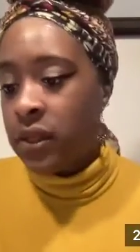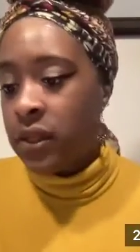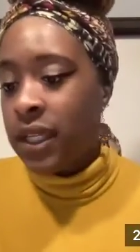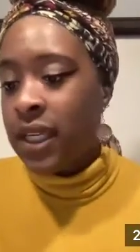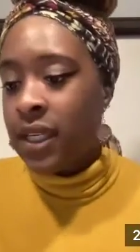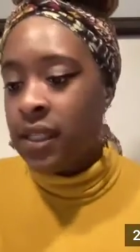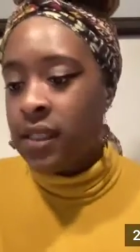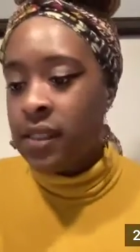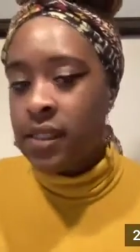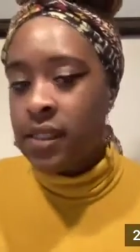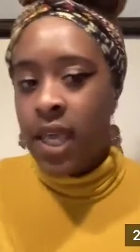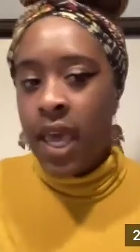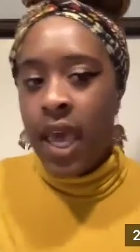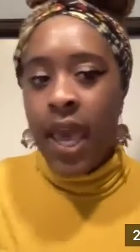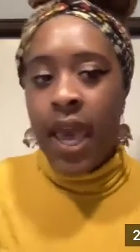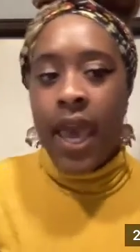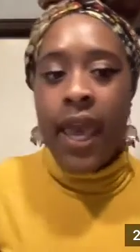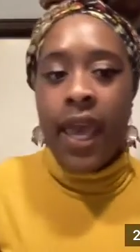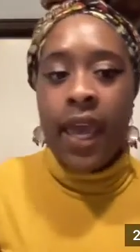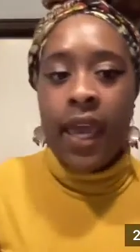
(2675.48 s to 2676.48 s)
is,
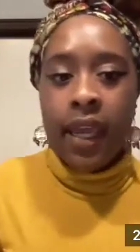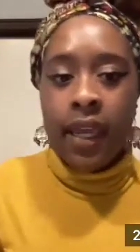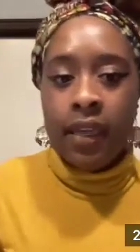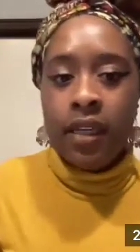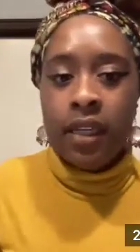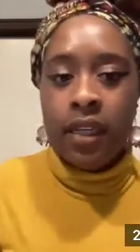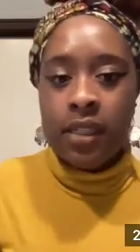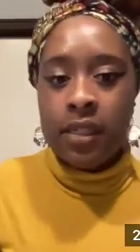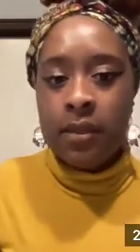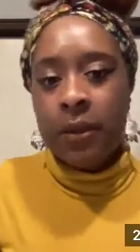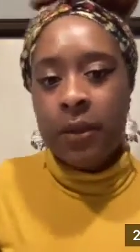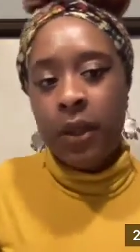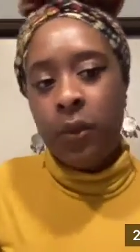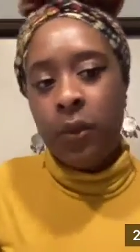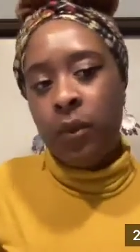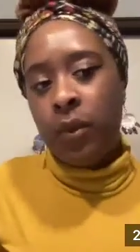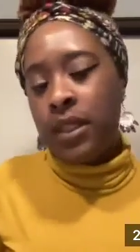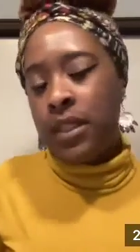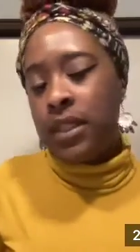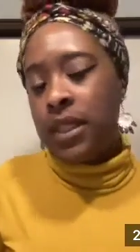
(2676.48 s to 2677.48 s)
and explain
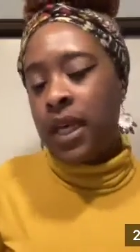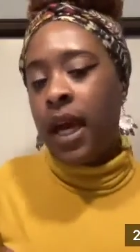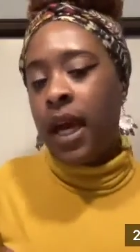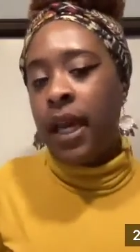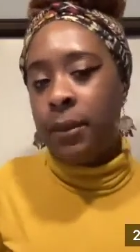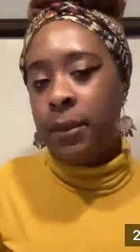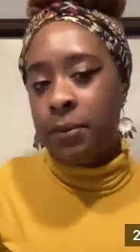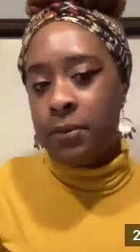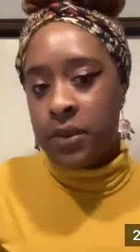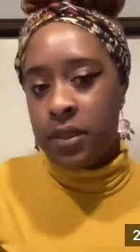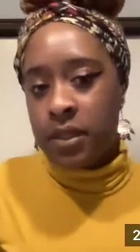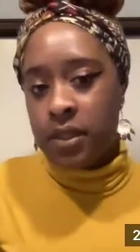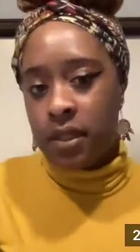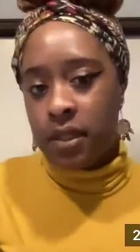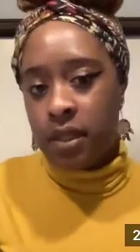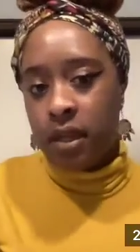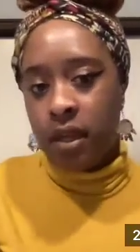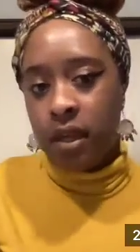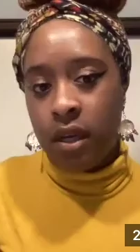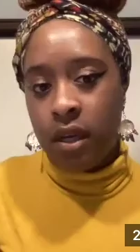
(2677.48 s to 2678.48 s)
what types
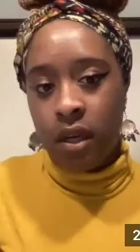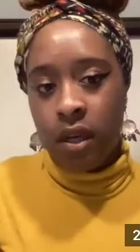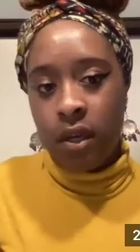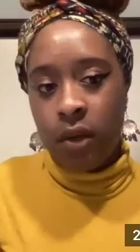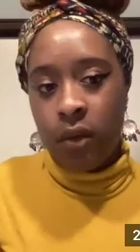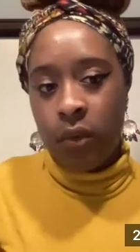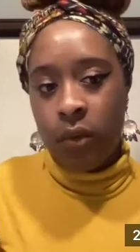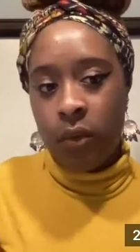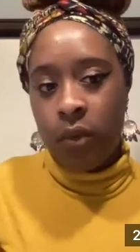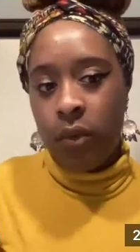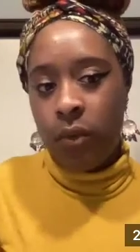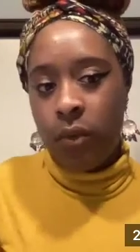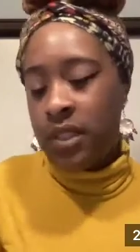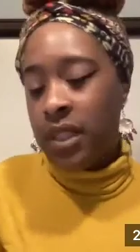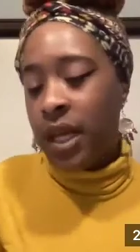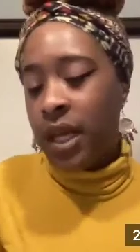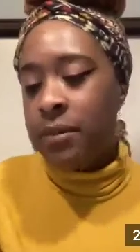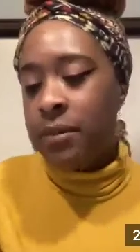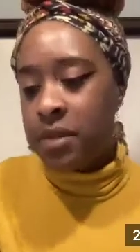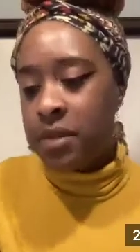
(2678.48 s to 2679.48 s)

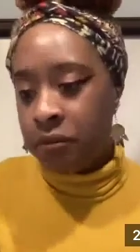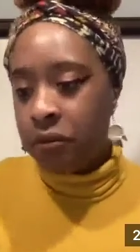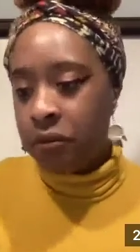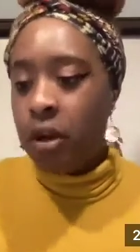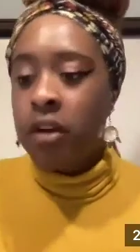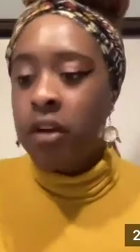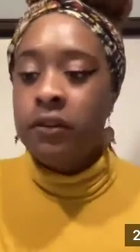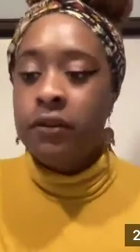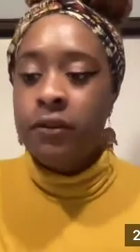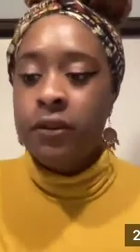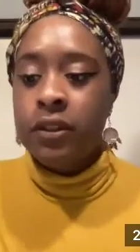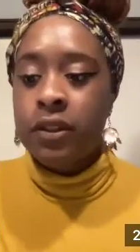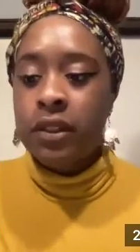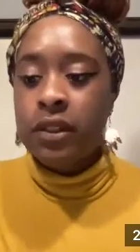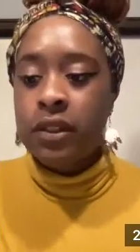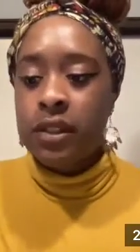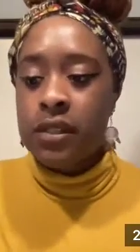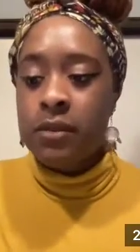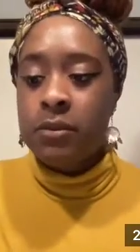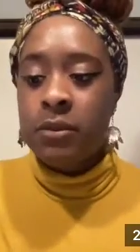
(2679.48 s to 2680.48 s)
of wrongful
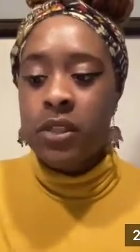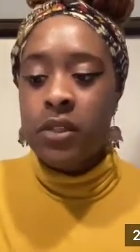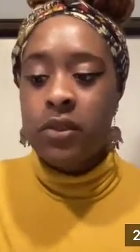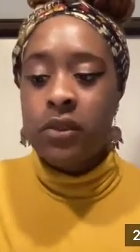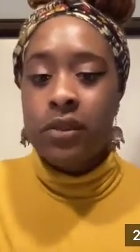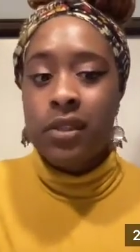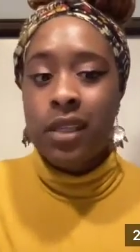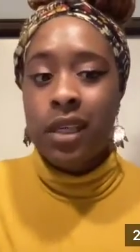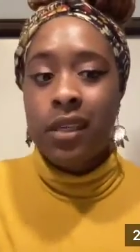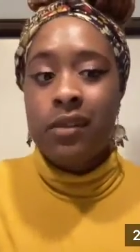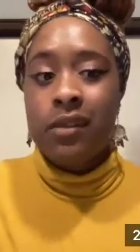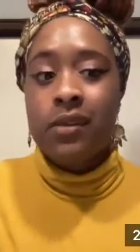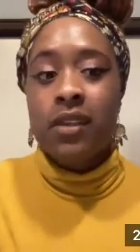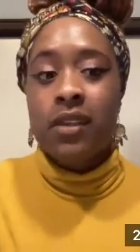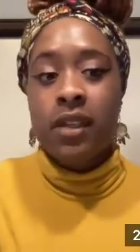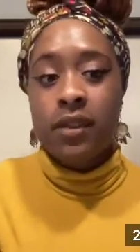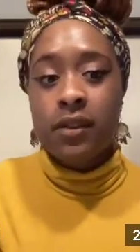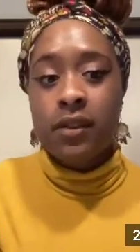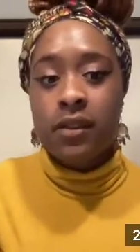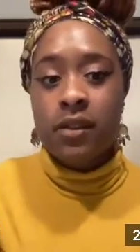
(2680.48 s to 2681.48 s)
dismissals
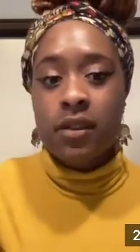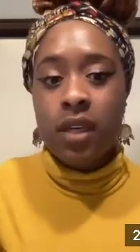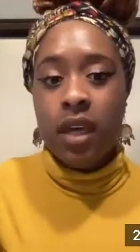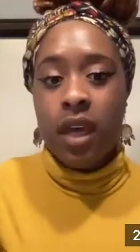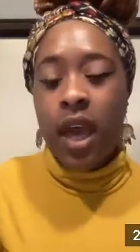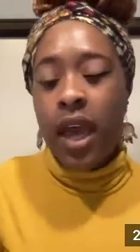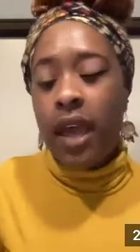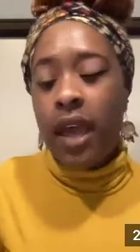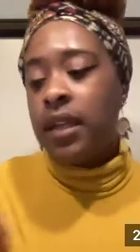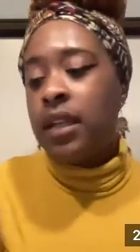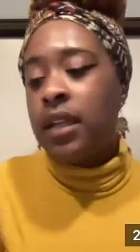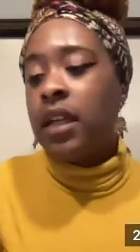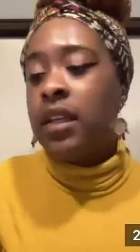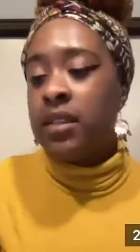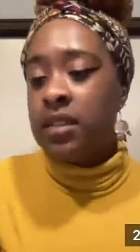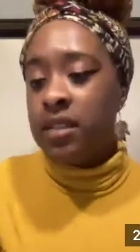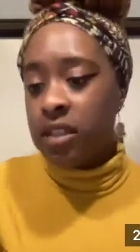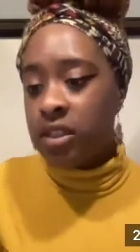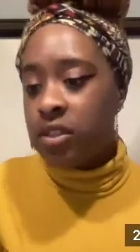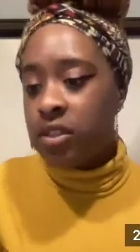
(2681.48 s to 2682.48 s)
exist. And then
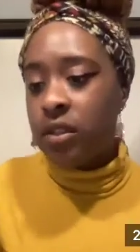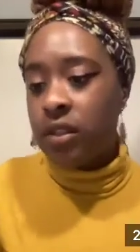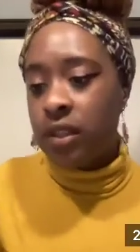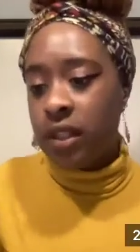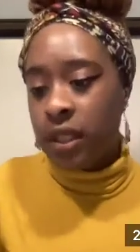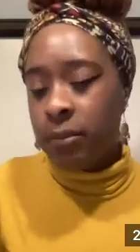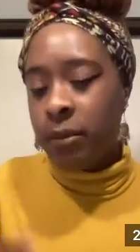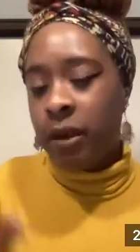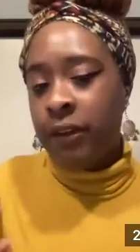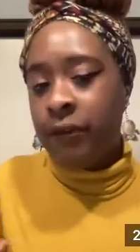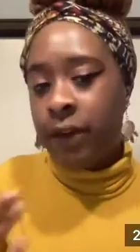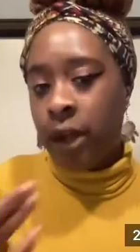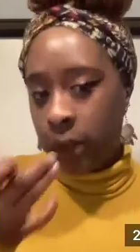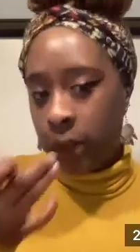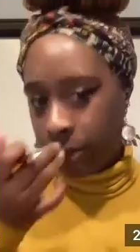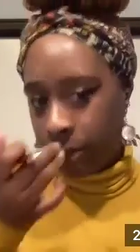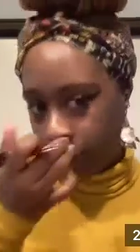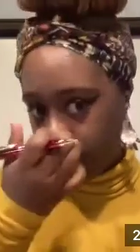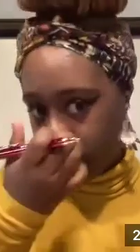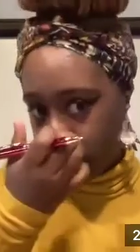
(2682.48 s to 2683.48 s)
additionally, my
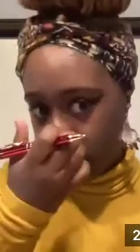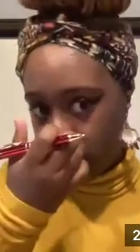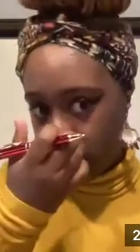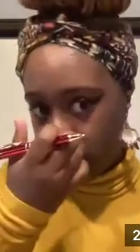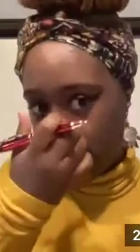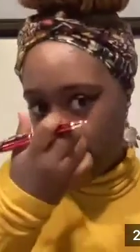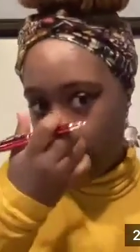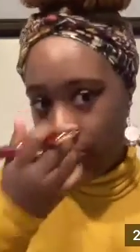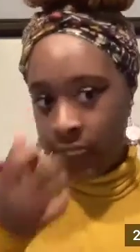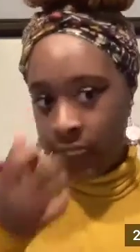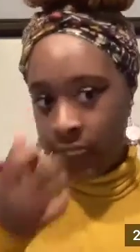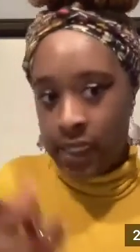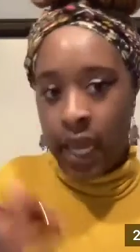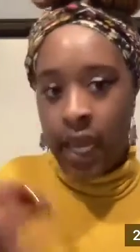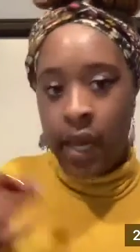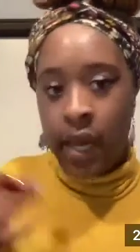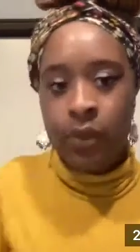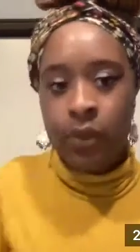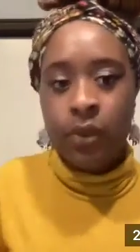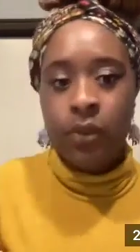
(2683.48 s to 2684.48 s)
follow-up question to that is,
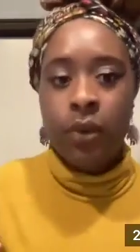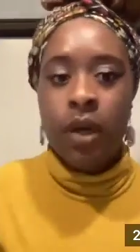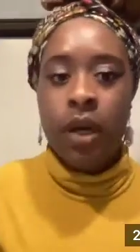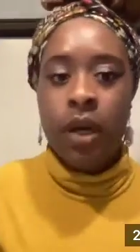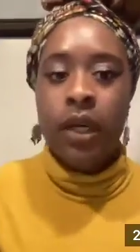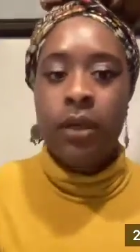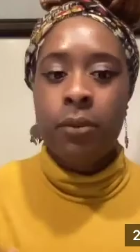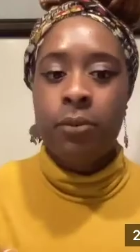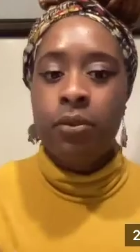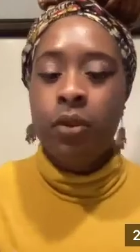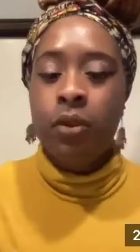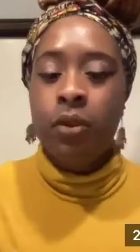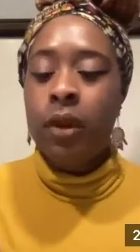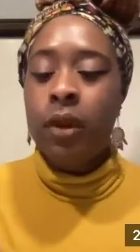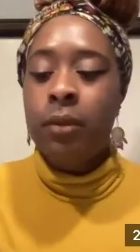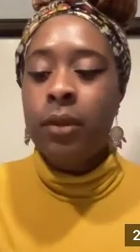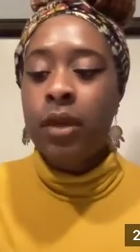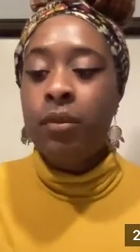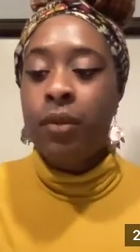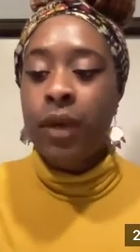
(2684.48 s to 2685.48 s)
how do our
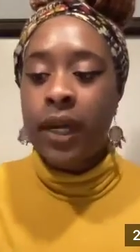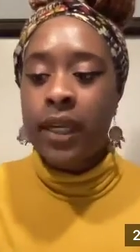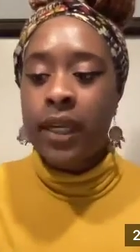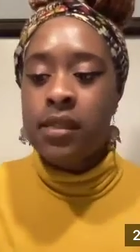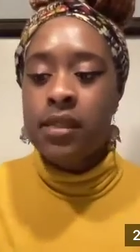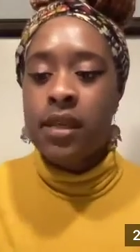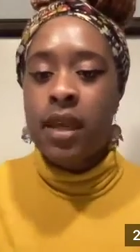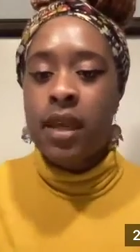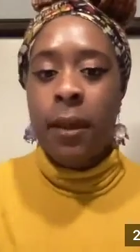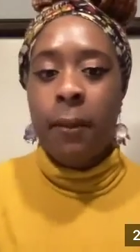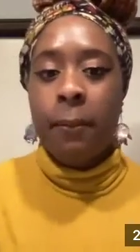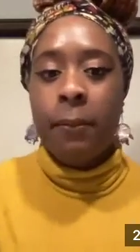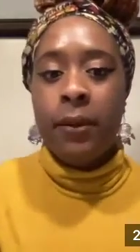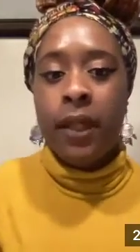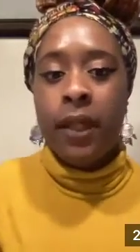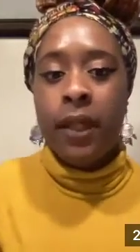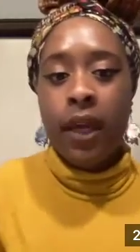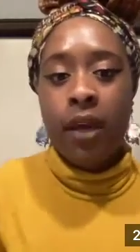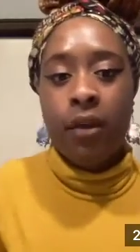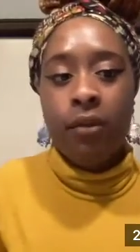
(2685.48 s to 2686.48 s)
employment rights
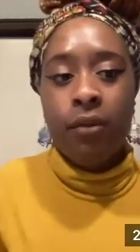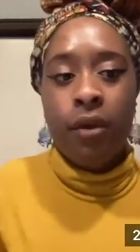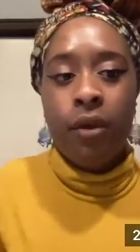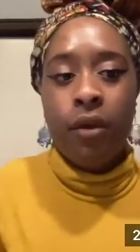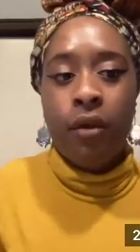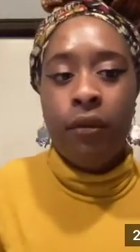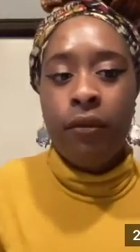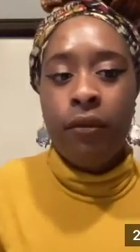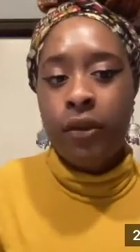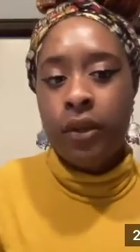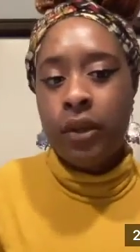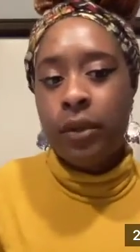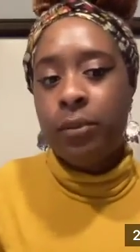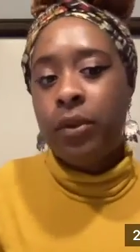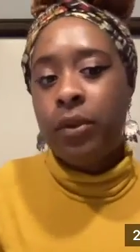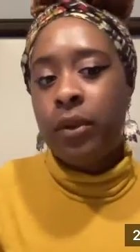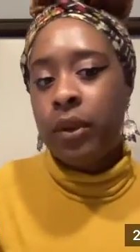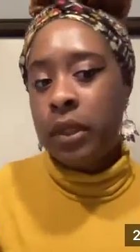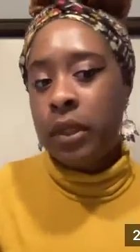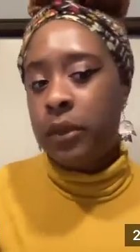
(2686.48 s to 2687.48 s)
play a role for an
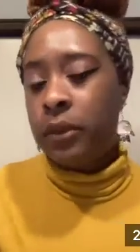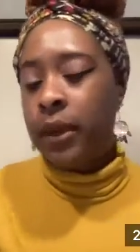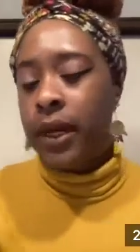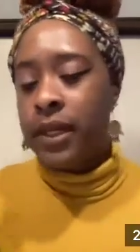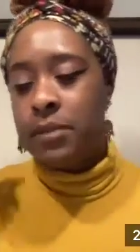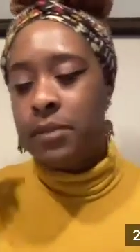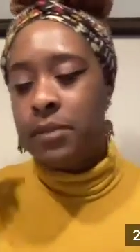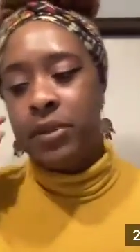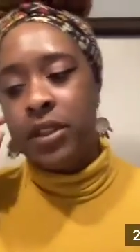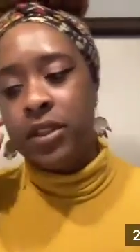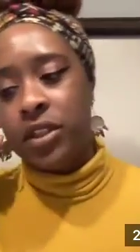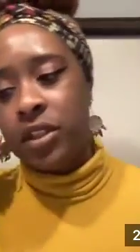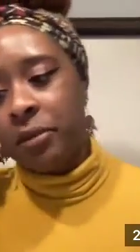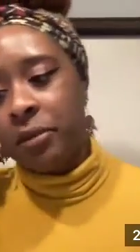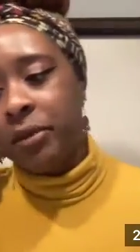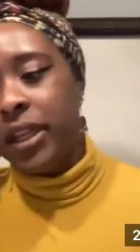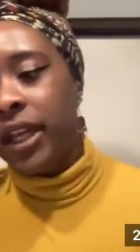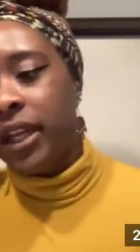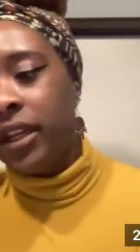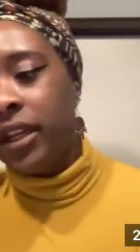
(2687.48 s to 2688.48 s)
employee who has been
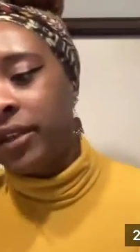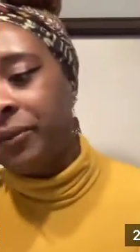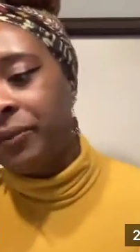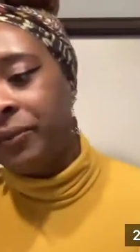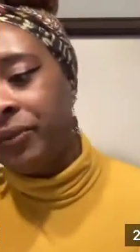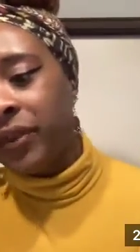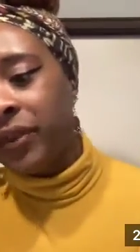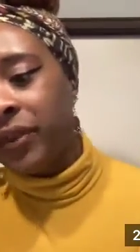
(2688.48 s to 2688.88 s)
terminated?